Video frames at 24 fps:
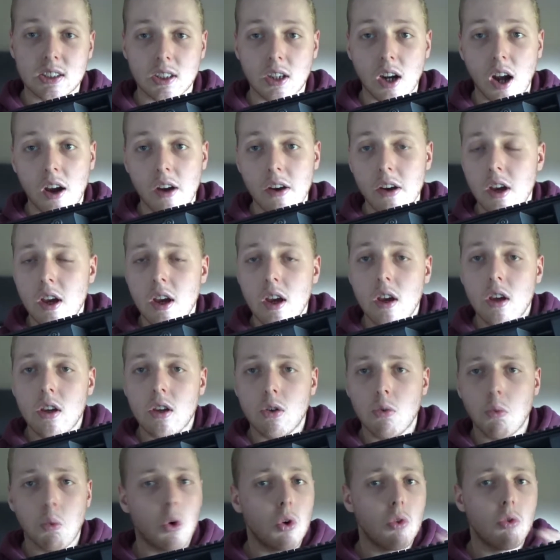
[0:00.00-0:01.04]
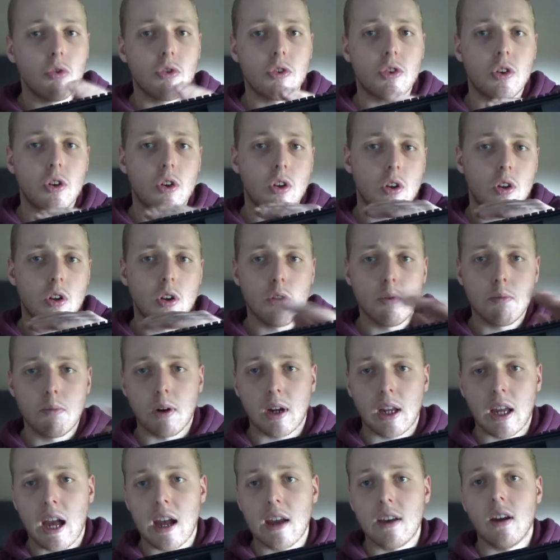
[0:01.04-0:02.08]
You know, you want to
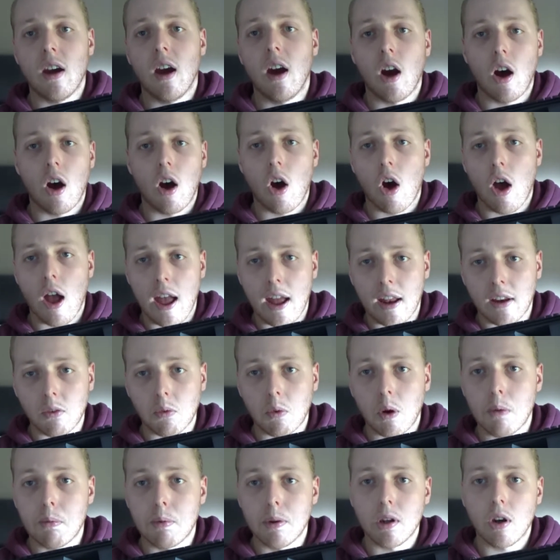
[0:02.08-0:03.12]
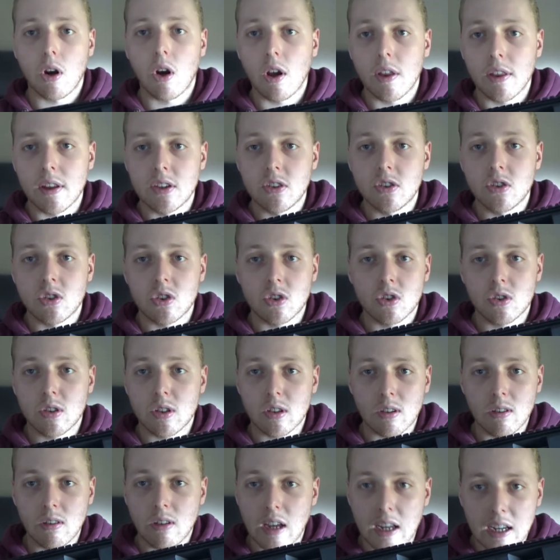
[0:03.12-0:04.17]
lubricate a high-end weapon like this just
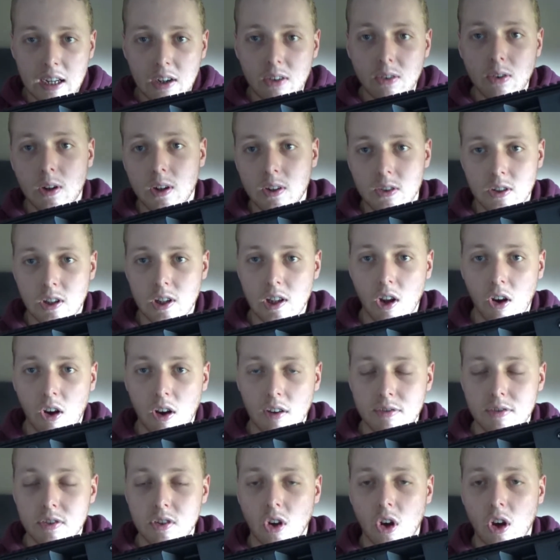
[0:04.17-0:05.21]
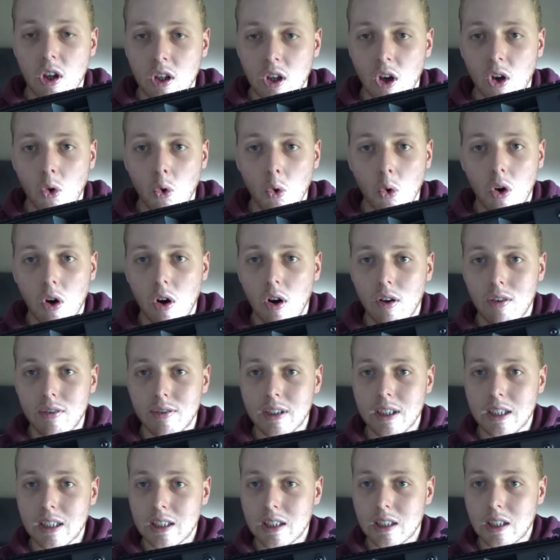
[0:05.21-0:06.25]
to increase the life cycle of
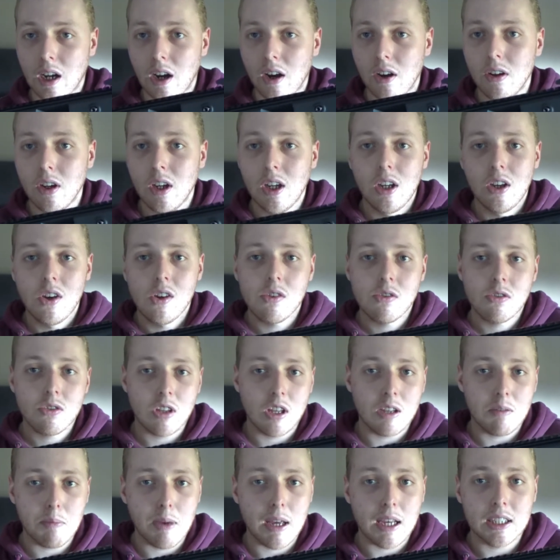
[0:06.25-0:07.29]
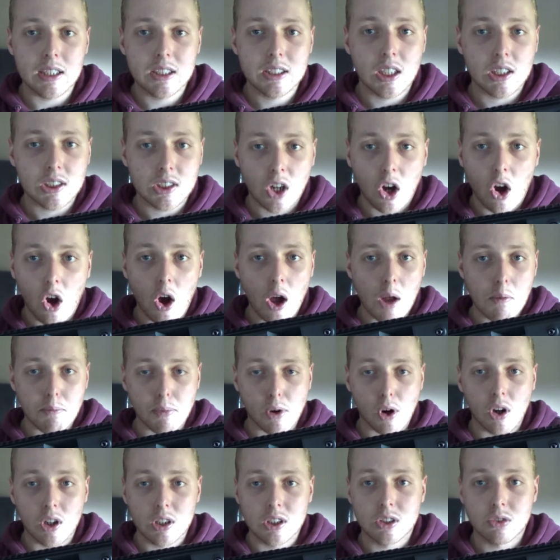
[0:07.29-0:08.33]
it, you know, so it being such a
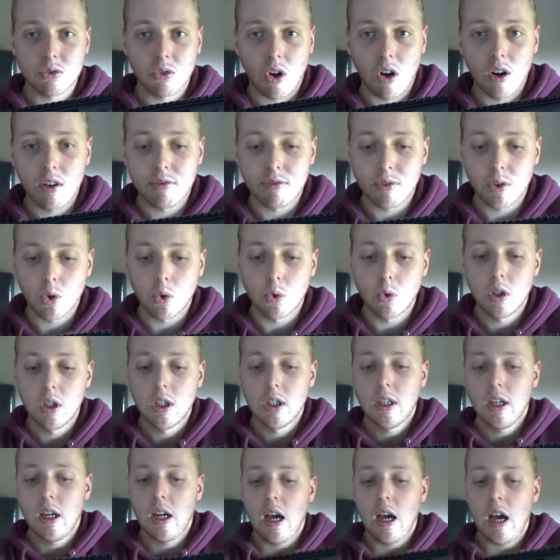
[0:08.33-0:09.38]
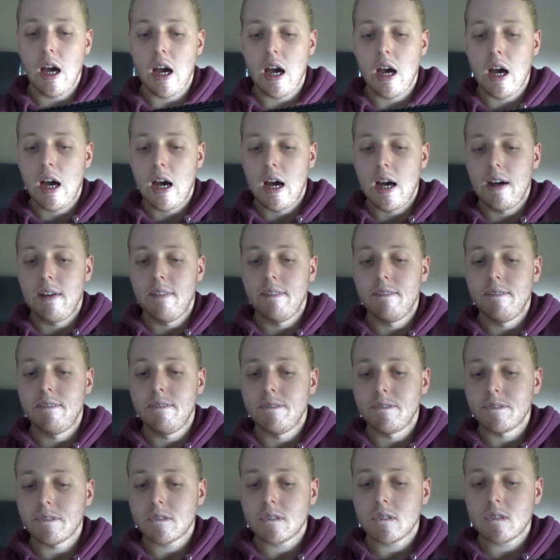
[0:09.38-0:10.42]
high-priced rifle.
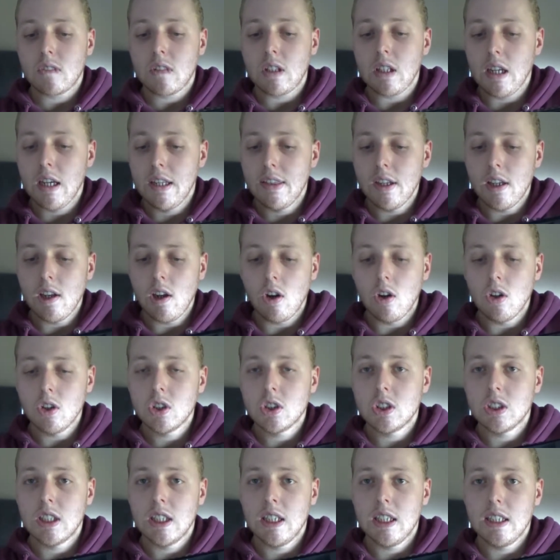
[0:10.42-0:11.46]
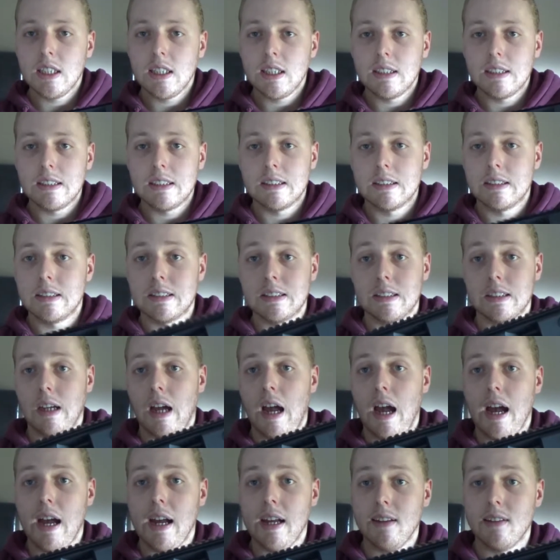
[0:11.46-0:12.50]
And the last thing to
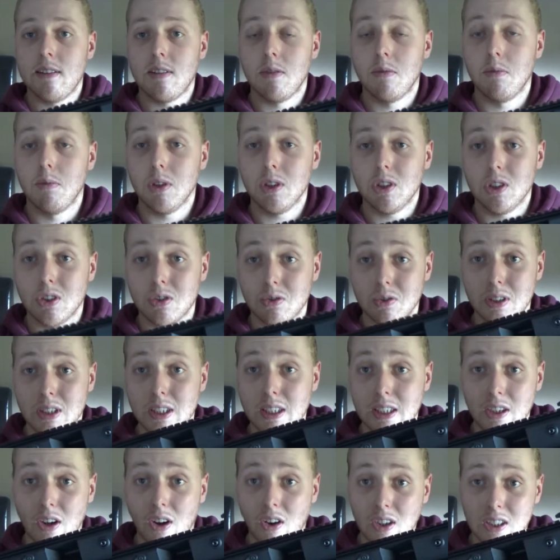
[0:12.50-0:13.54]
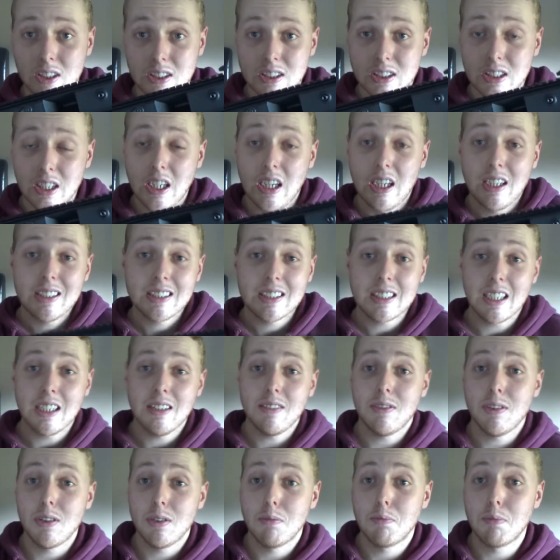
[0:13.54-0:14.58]
add, which is really nice,
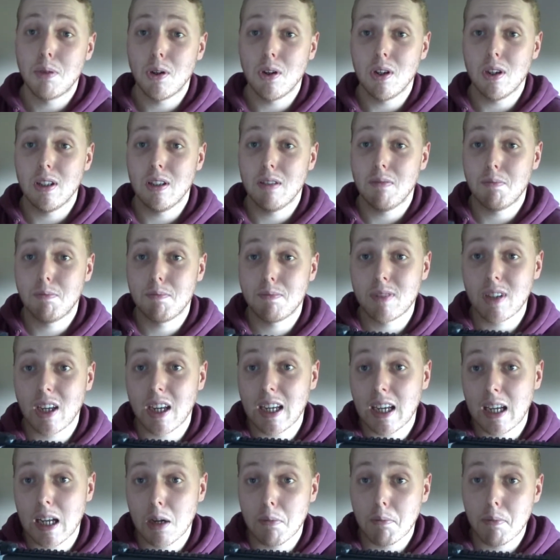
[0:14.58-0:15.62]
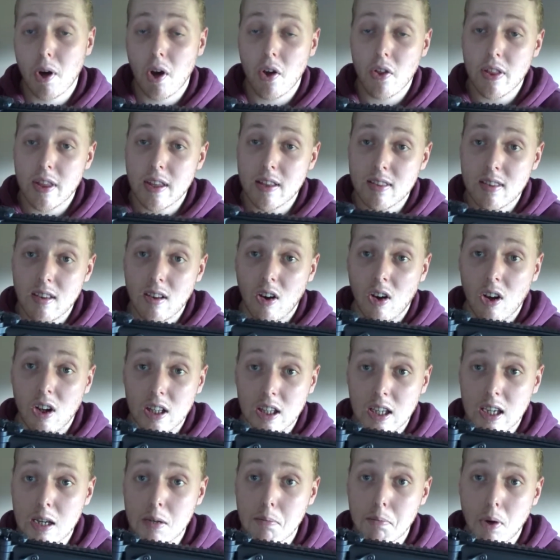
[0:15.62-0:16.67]
save you taking apart the entire
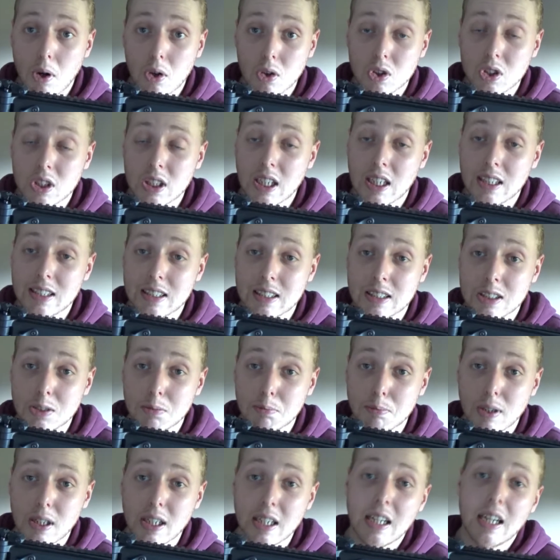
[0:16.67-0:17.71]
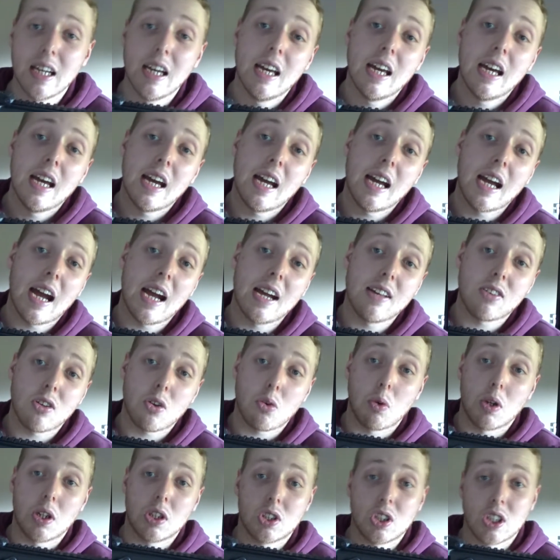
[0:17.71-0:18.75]
gearbox to get to the spring, it has a
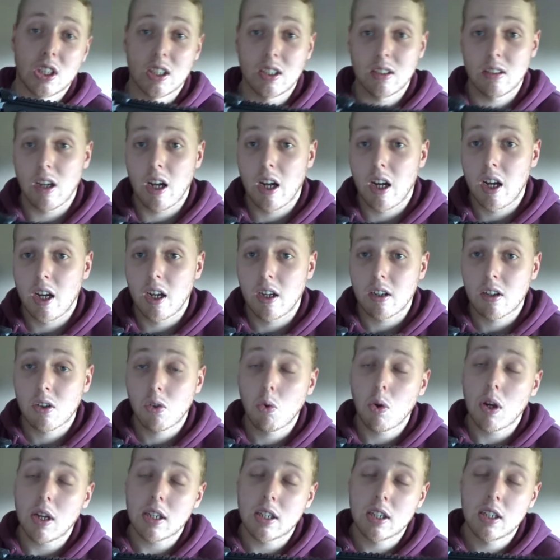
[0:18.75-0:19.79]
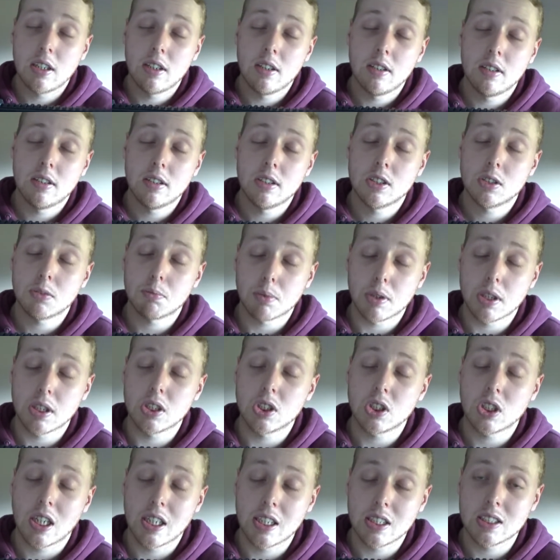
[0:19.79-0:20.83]
quick spring
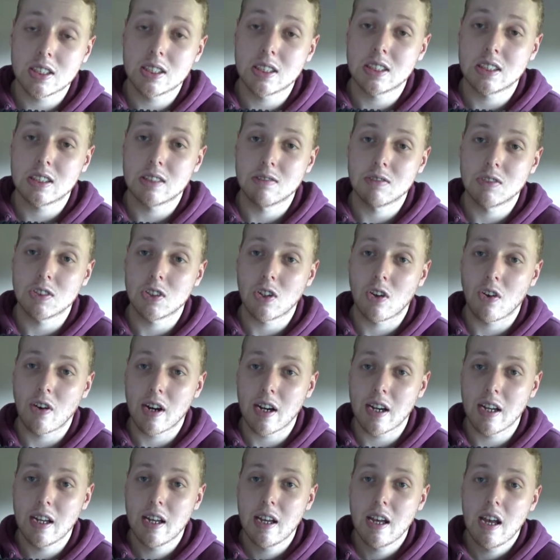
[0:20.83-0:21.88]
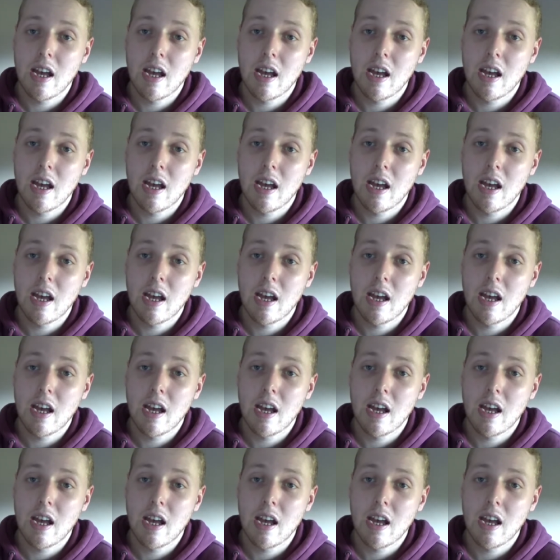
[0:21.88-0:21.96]
change system, sorry.